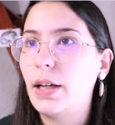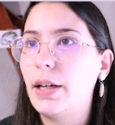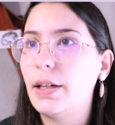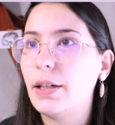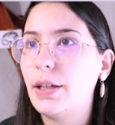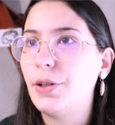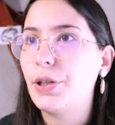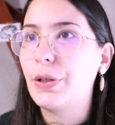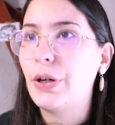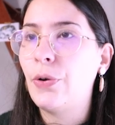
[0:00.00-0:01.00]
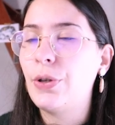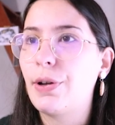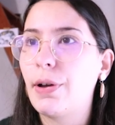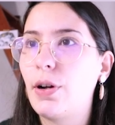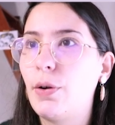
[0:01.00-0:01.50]
And here you go.
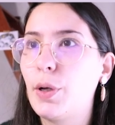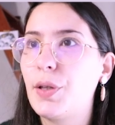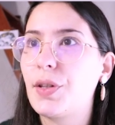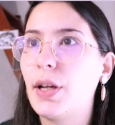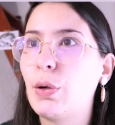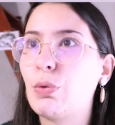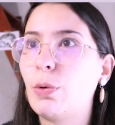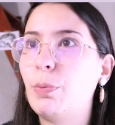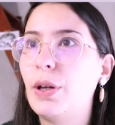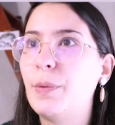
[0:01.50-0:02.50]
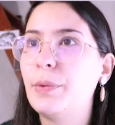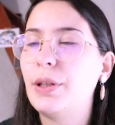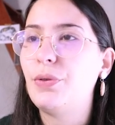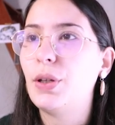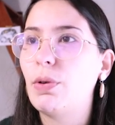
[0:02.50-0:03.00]
You can always ungroup them
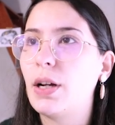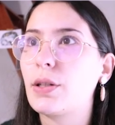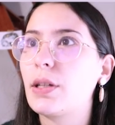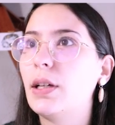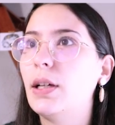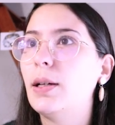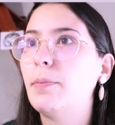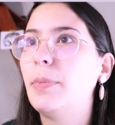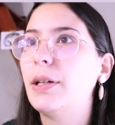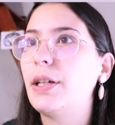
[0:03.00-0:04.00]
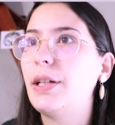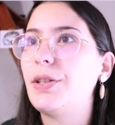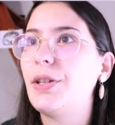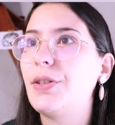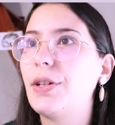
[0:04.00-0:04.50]
if you want, but
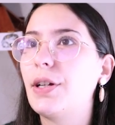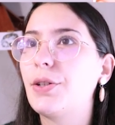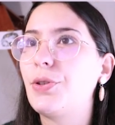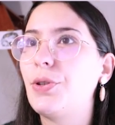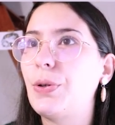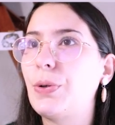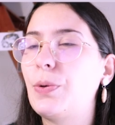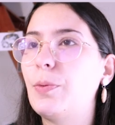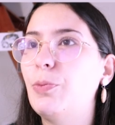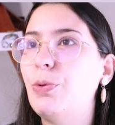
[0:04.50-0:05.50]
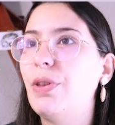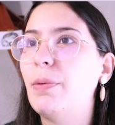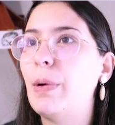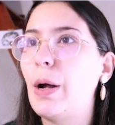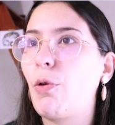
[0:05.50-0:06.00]
it's easier to move
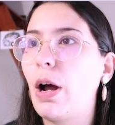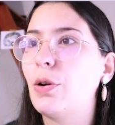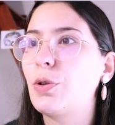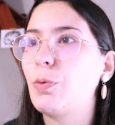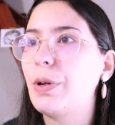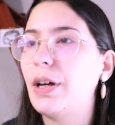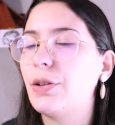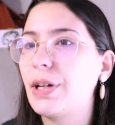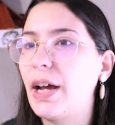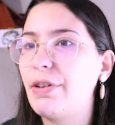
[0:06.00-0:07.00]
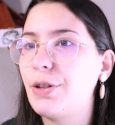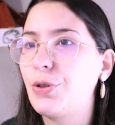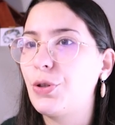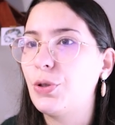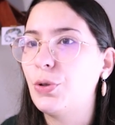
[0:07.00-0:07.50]
them around without having
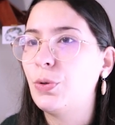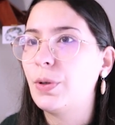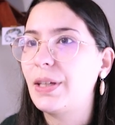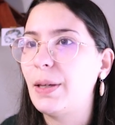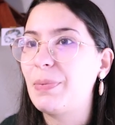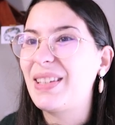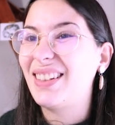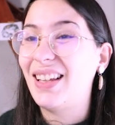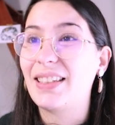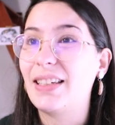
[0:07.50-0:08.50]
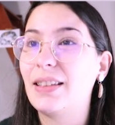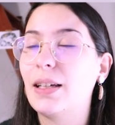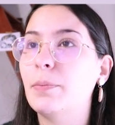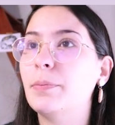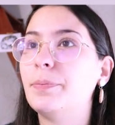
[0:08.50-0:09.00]
to keep selecting
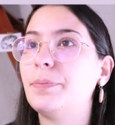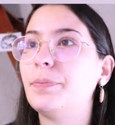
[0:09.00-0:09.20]
them.